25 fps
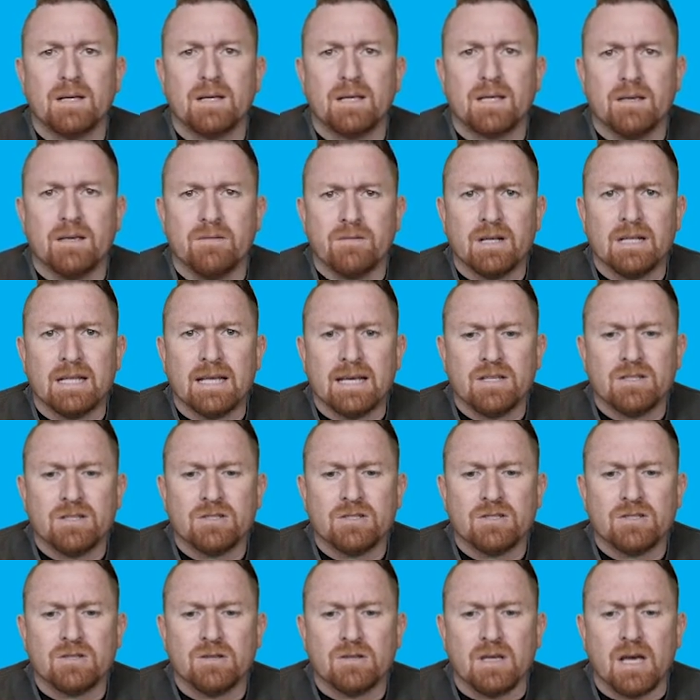give
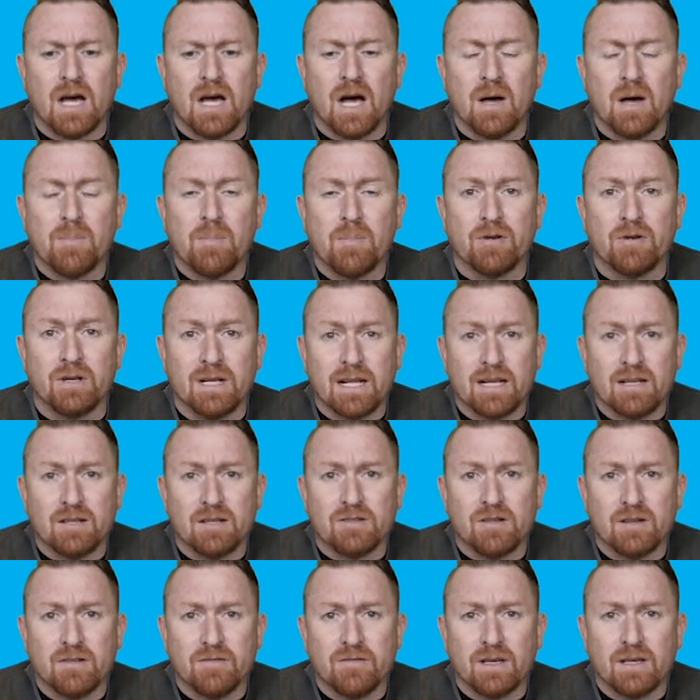LH to the
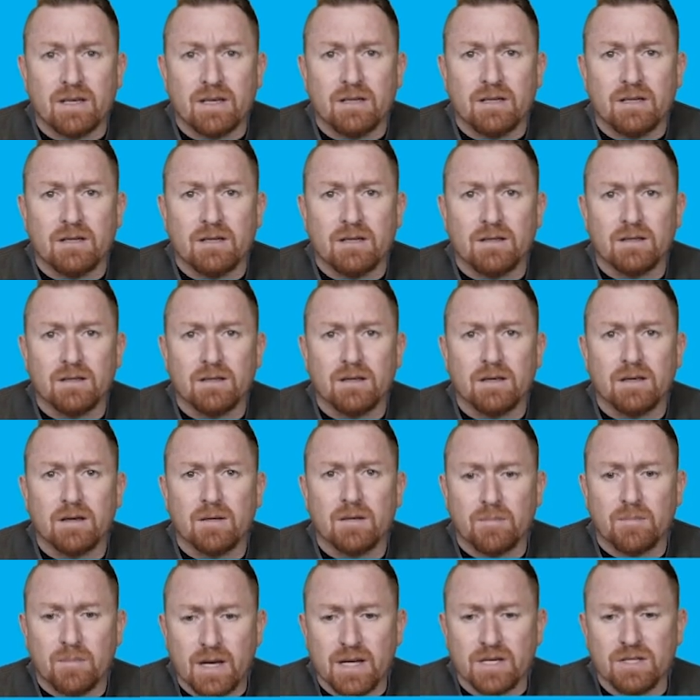hypogonadotrophic
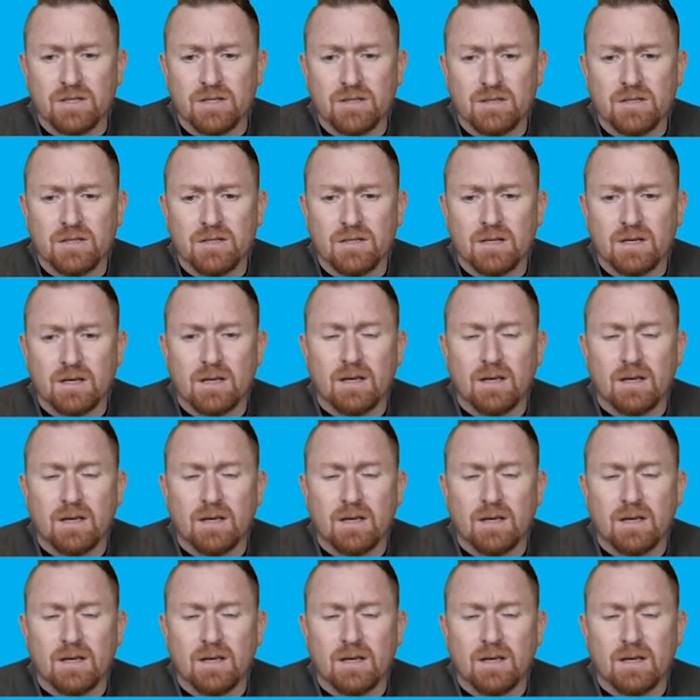patients.